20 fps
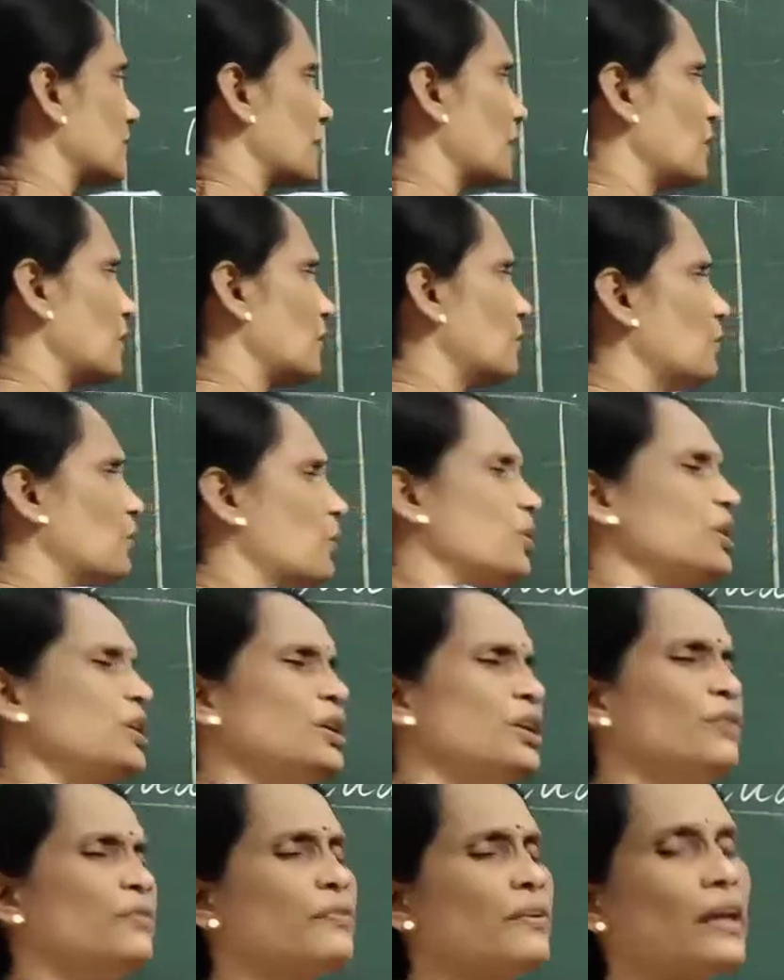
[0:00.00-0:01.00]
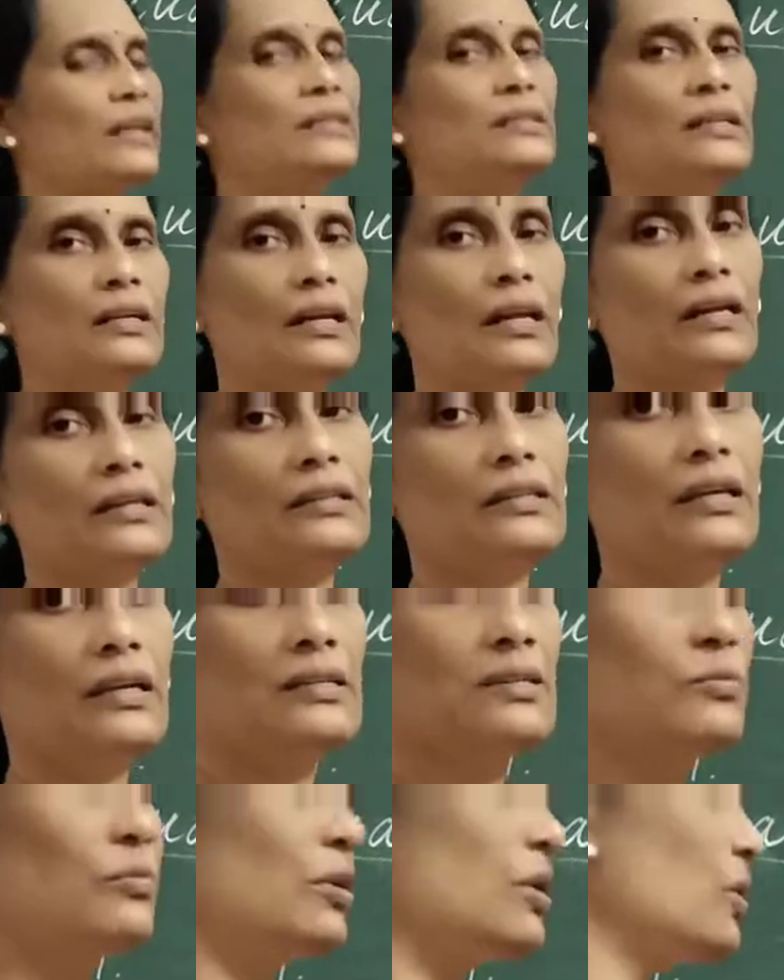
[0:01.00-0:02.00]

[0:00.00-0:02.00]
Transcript: No need of writing like that because